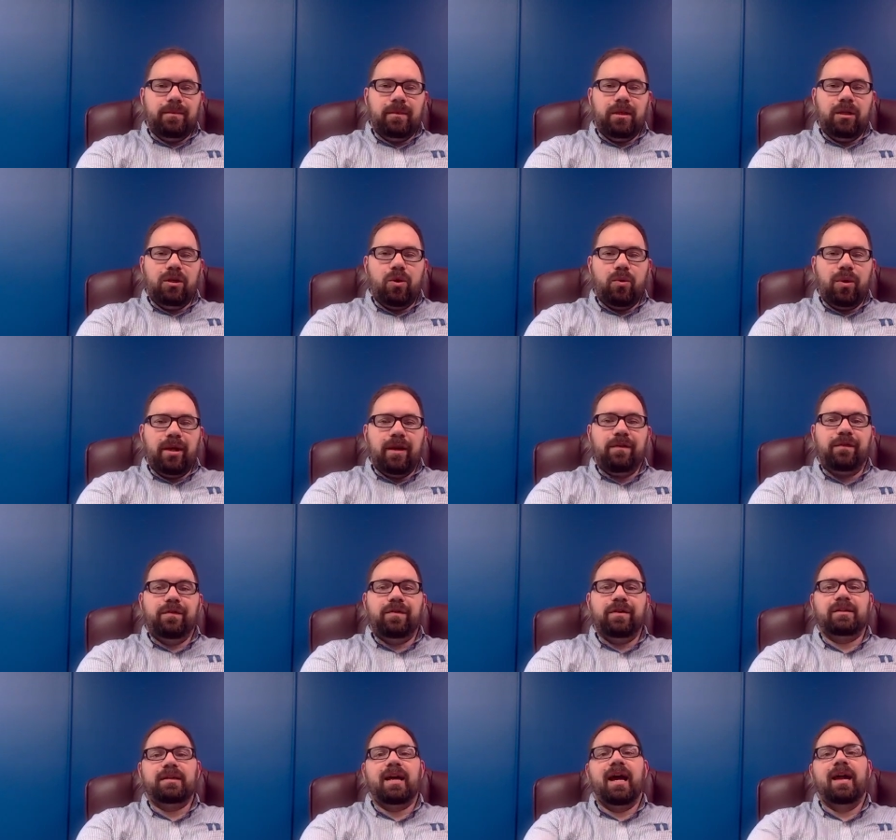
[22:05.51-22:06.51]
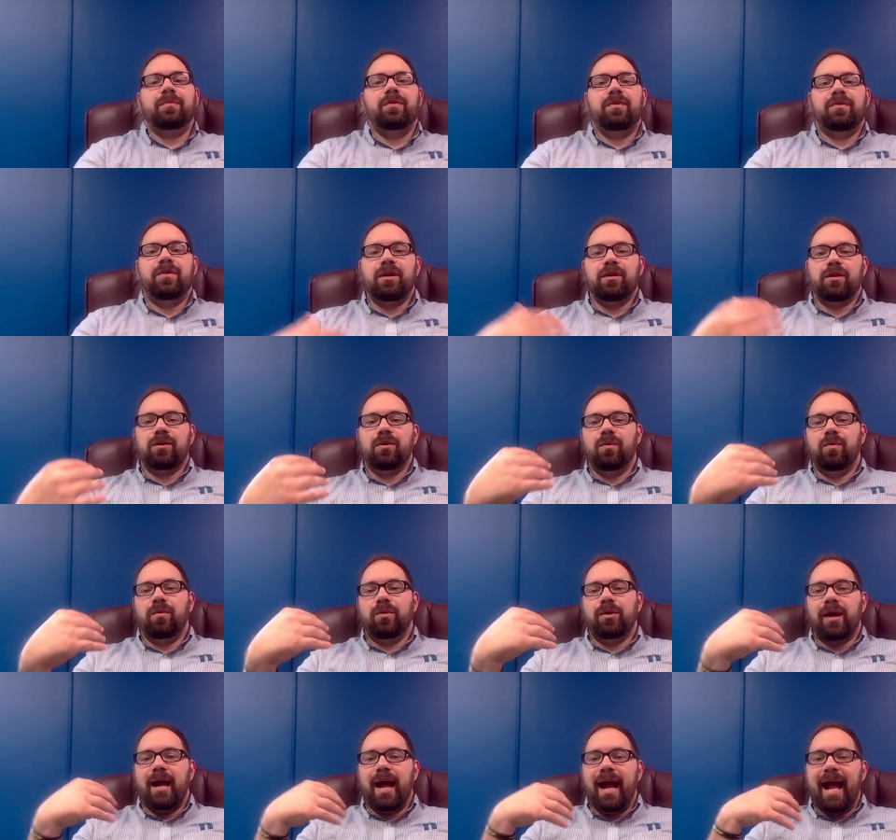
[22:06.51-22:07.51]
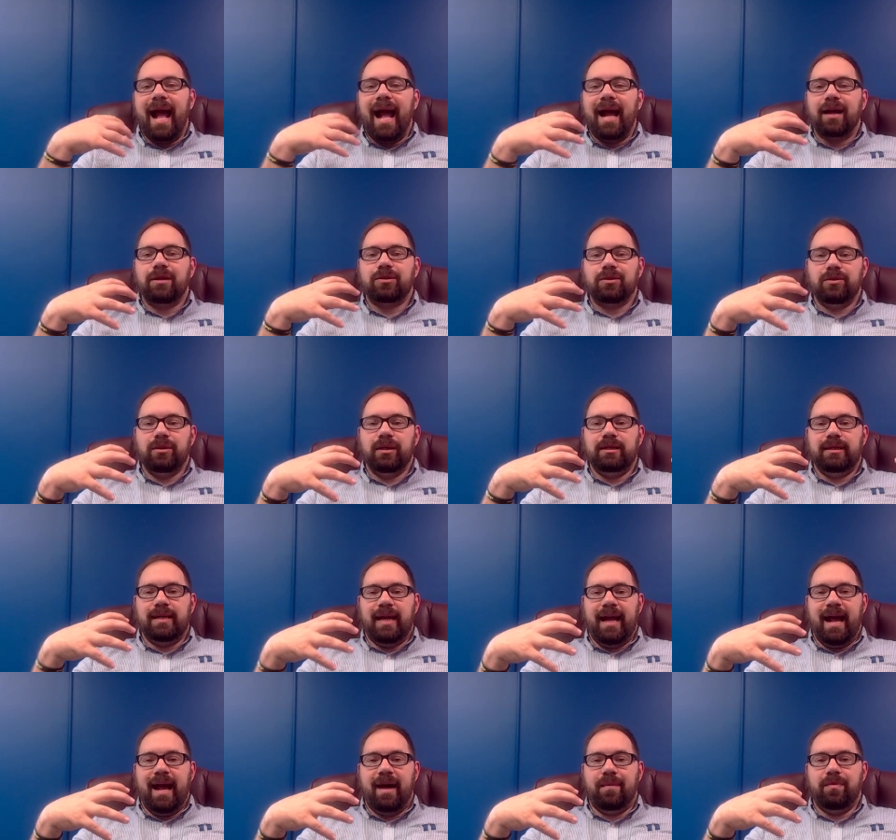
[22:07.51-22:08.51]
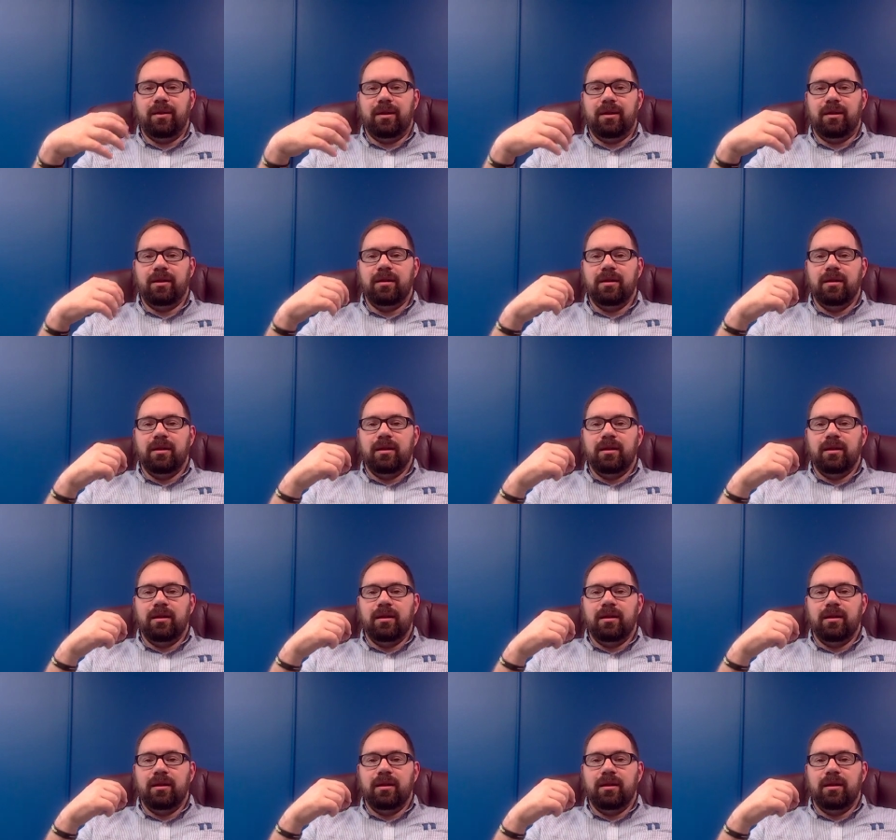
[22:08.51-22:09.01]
if this hypothetical were actually to happen,